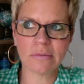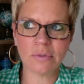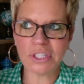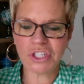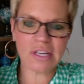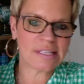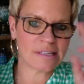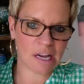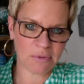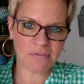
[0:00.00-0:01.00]
which is
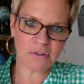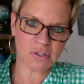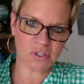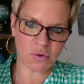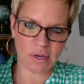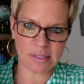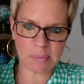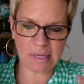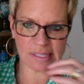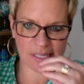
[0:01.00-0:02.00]
not my first choice
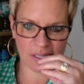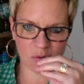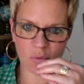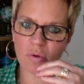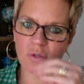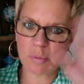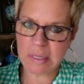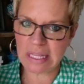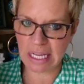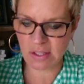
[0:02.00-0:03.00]
because kids
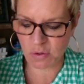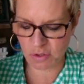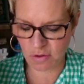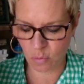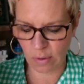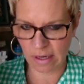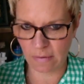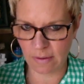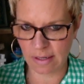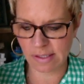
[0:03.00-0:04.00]
speak the answer into the wind
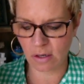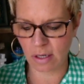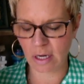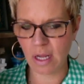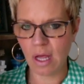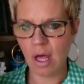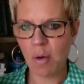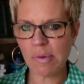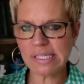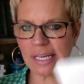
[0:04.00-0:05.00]
and then it's gone.
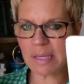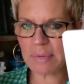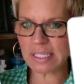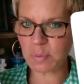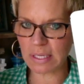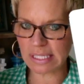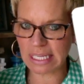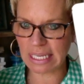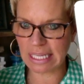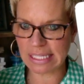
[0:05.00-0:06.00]
My second best way is
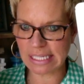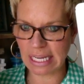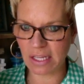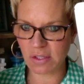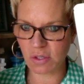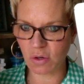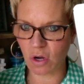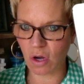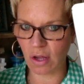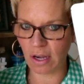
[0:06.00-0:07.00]
getting kids to answer
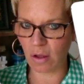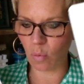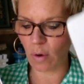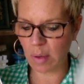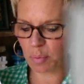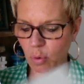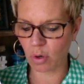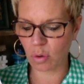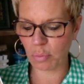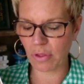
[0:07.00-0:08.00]
on a
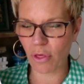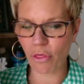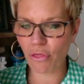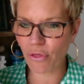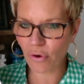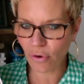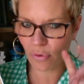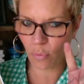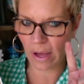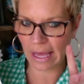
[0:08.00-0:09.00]
whiteboard. But the
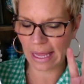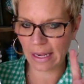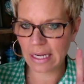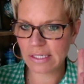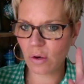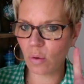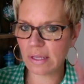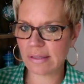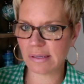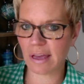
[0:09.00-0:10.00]
third way to hold
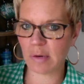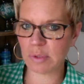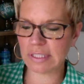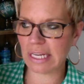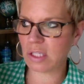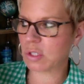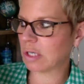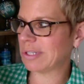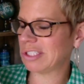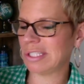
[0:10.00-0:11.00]
kids accountable to answering
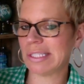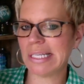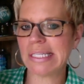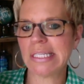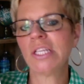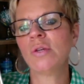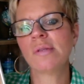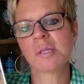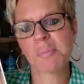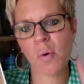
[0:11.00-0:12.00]
questions is to use
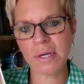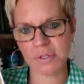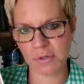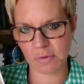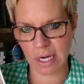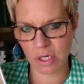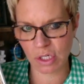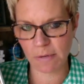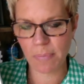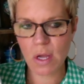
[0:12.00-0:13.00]
the point to strategy.